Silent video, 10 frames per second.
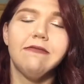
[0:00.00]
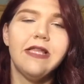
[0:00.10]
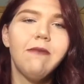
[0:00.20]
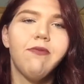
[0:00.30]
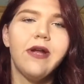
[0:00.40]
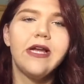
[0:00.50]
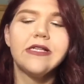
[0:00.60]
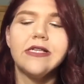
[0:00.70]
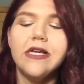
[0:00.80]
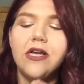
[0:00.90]
Same
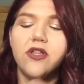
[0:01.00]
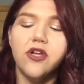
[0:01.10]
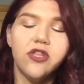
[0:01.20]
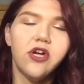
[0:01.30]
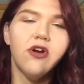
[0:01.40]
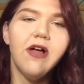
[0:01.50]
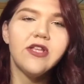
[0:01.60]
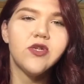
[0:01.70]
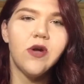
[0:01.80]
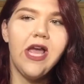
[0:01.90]
brand, but the girl
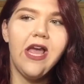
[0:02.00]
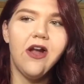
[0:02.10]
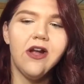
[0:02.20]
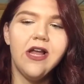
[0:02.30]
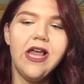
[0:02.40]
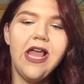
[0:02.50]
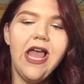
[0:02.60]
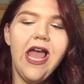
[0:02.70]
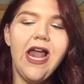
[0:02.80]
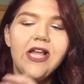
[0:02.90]
had short hair,
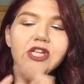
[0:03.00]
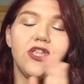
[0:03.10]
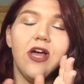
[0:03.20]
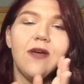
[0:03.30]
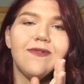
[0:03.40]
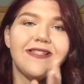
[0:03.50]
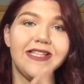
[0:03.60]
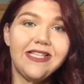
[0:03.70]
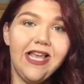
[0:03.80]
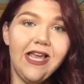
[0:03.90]
and I just thought it was
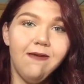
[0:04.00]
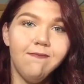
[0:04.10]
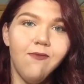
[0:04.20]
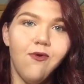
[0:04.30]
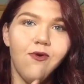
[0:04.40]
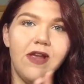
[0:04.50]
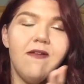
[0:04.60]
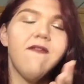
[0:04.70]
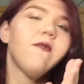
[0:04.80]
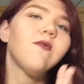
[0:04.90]
the same, or
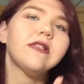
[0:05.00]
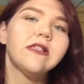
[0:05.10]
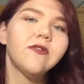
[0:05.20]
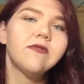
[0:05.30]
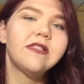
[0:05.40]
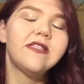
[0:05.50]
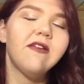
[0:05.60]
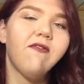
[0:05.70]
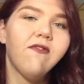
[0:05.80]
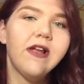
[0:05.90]
even if it was a little
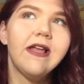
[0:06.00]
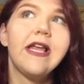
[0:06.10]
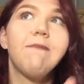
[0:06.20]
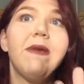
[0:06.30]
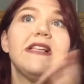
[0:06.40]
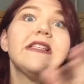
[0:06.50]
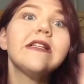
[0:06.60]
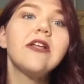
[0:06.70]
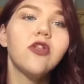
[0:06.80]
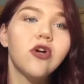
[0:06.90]
different, it
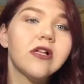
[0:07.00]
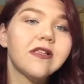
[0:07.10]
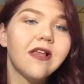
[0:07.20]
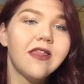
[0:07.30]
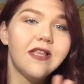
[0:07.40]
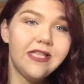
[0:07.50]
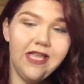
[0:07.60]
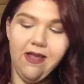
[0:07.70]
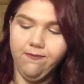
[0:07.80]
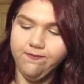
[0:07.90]
basically looked the
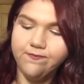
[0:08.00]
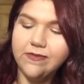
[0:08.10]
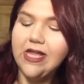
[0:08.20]
same.